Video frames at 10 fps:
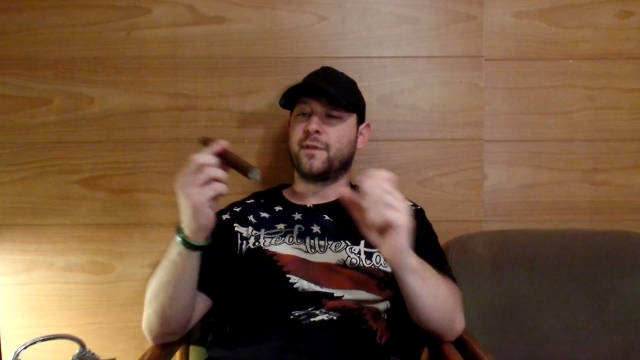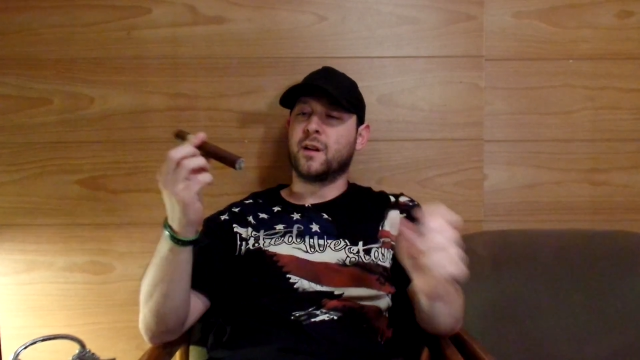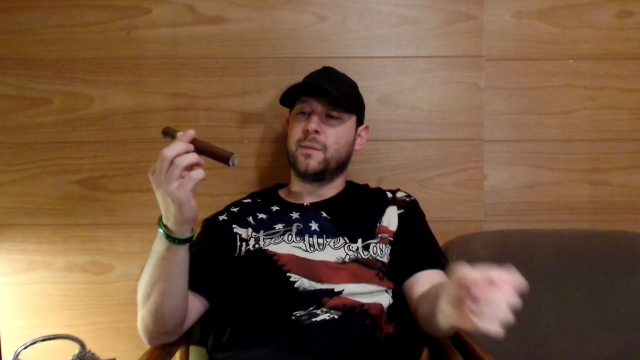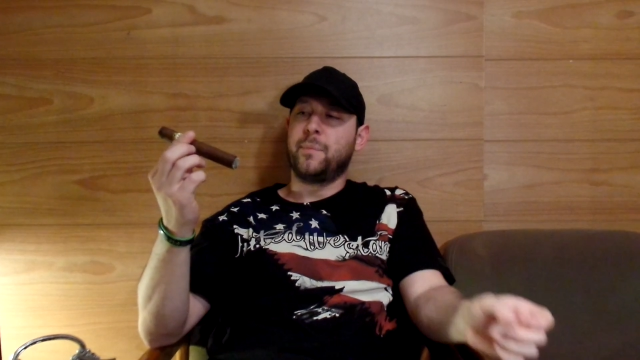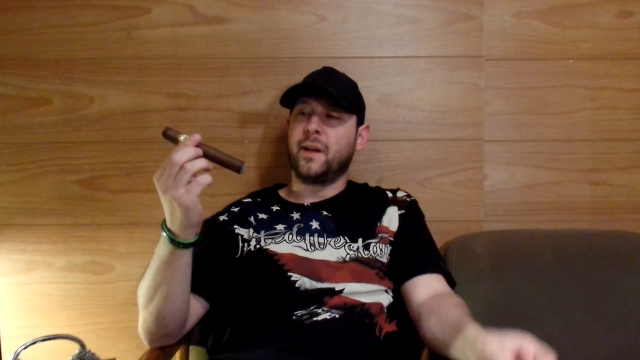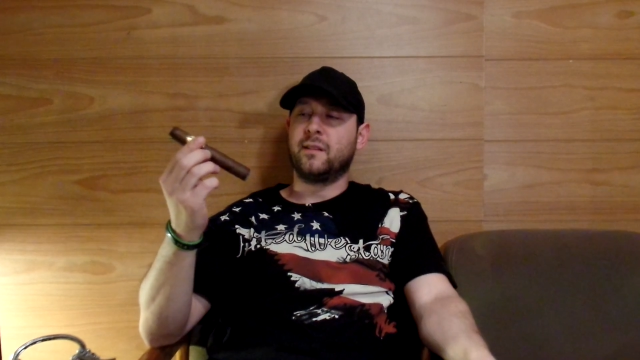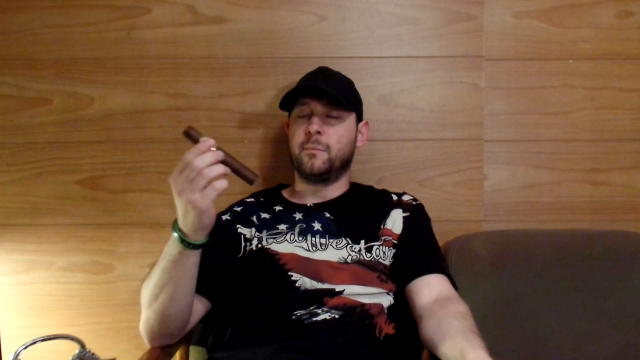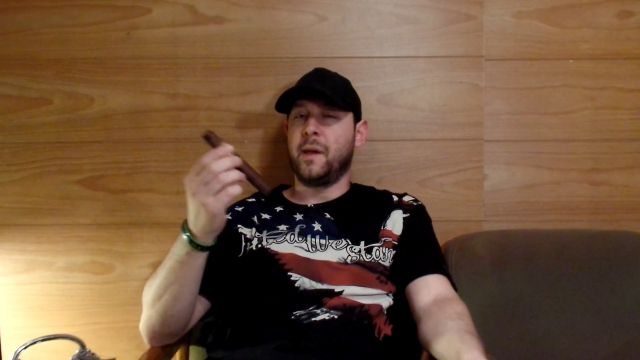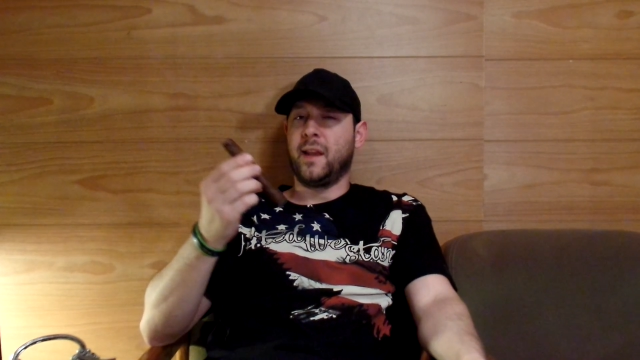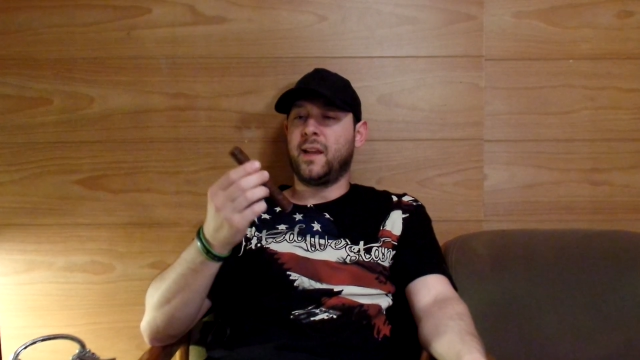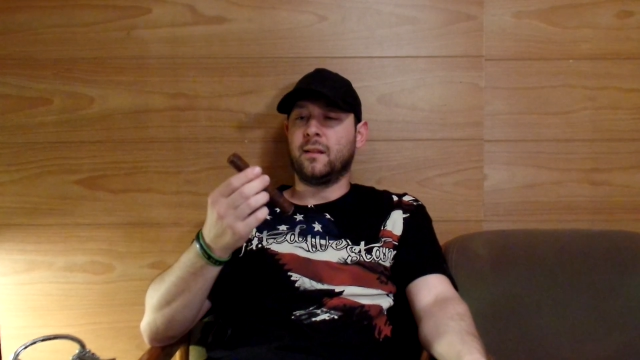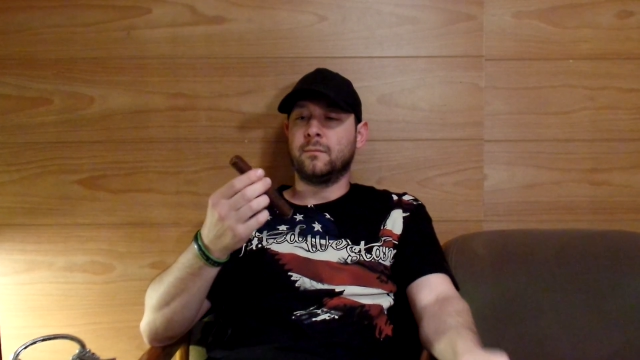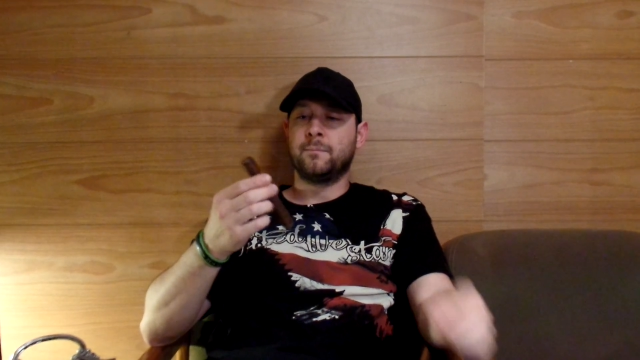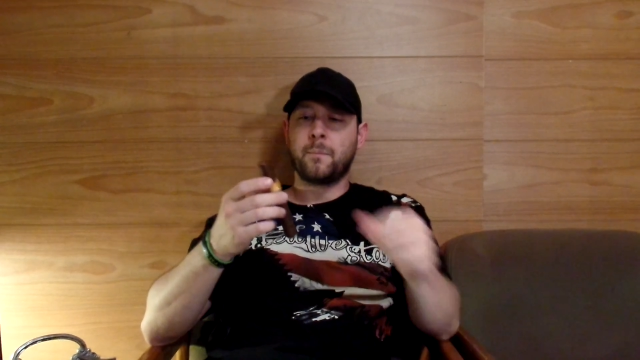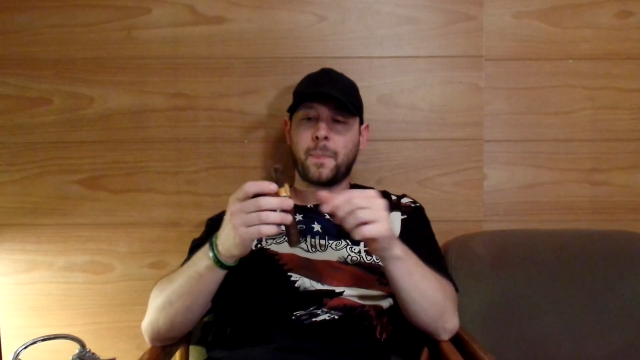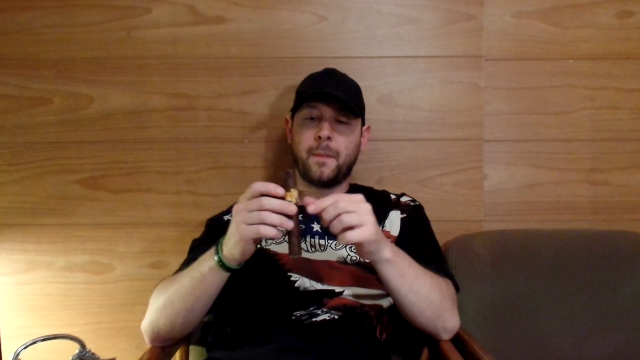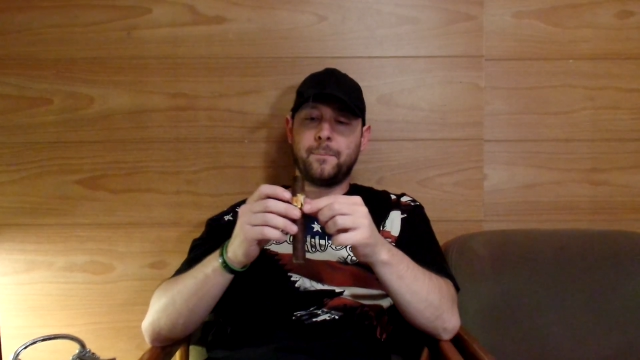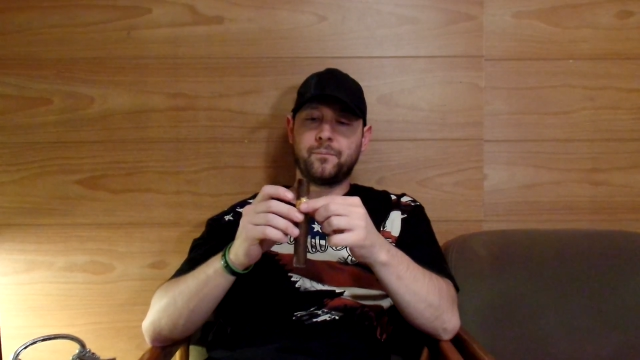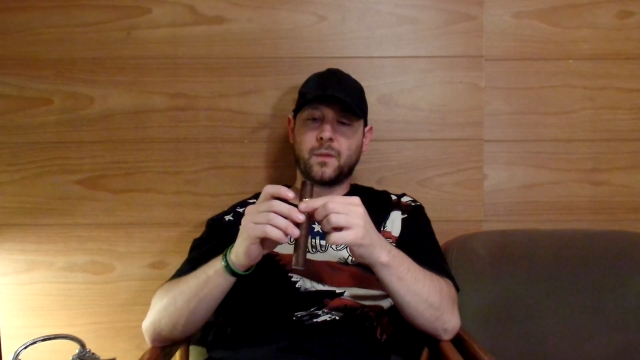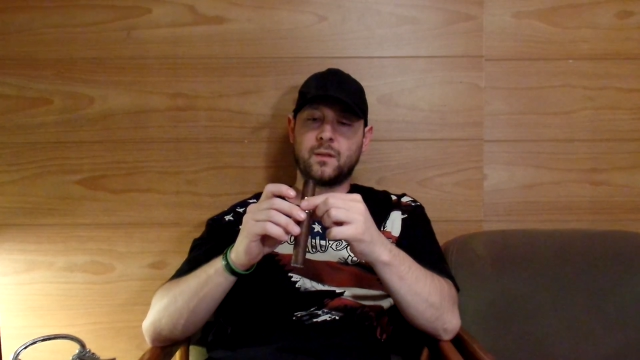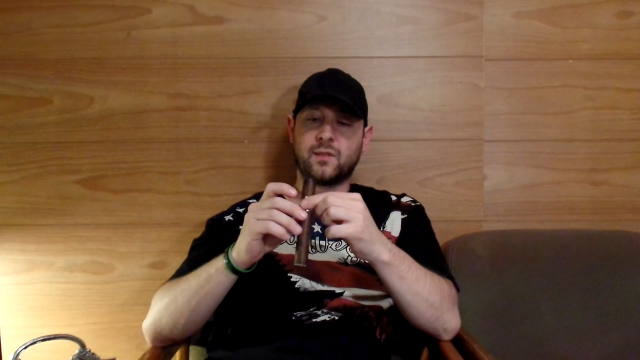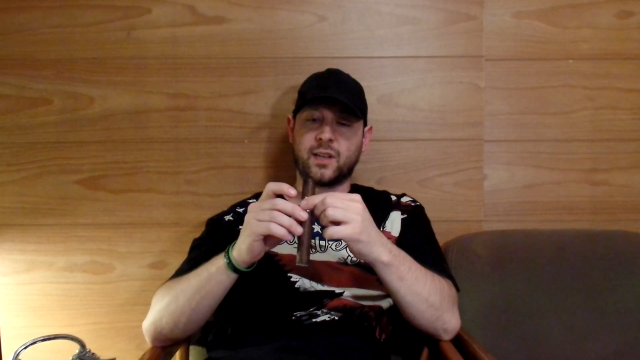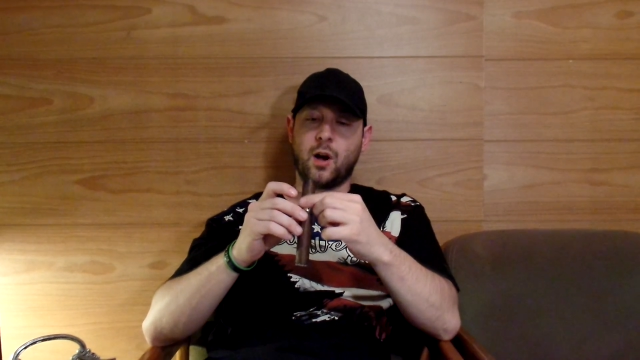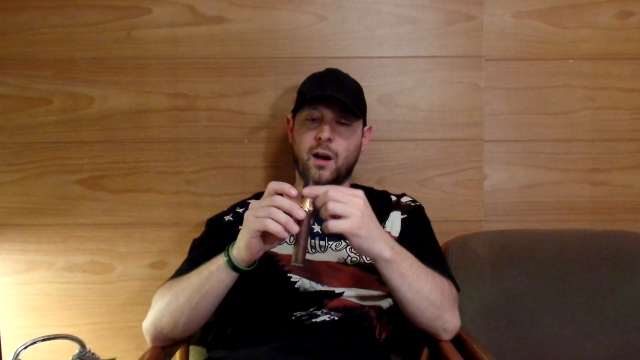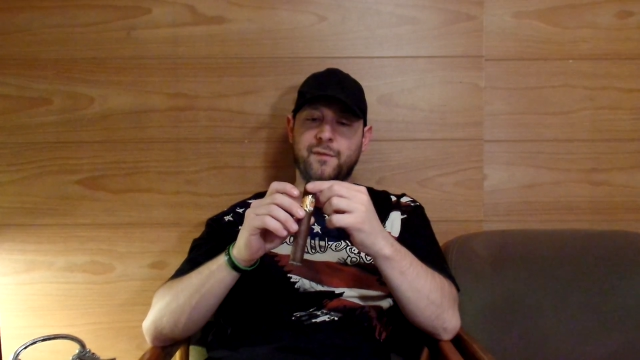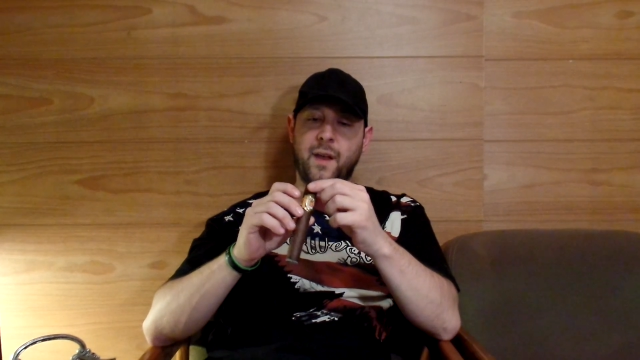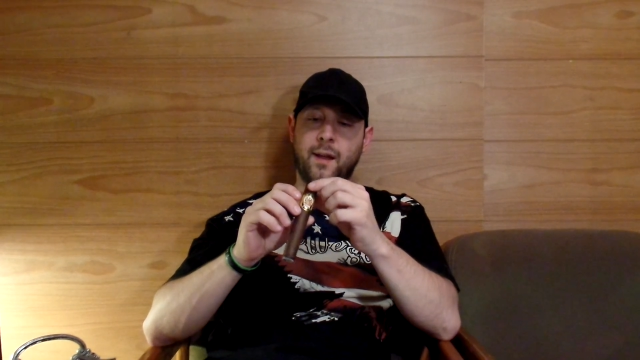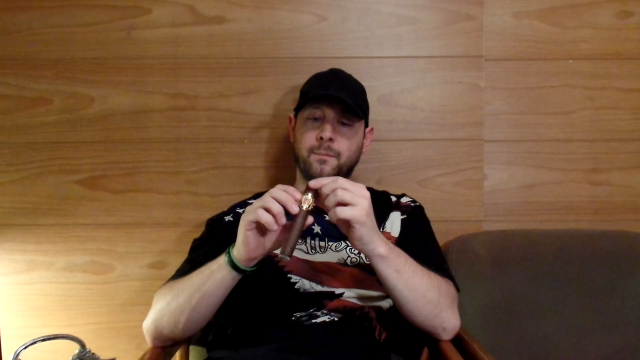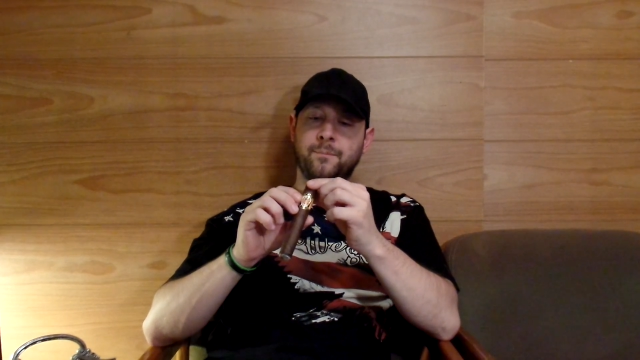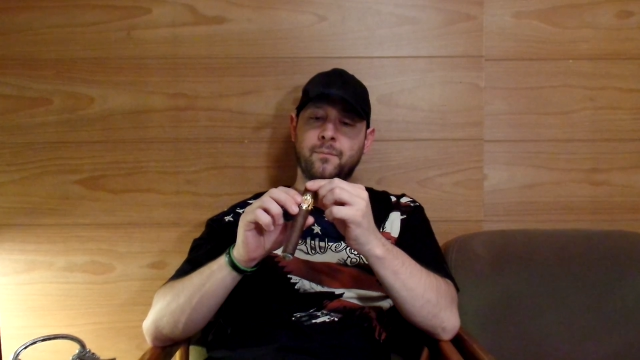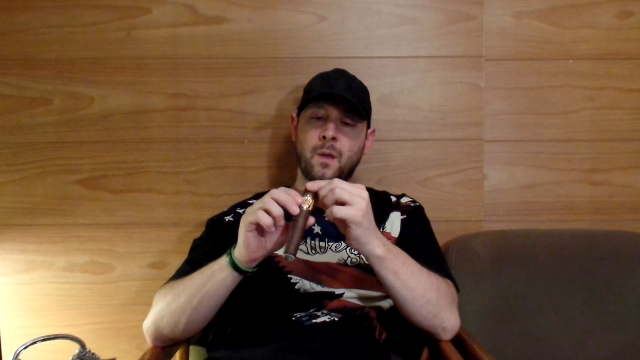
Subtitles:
very big Dominican cigar fan.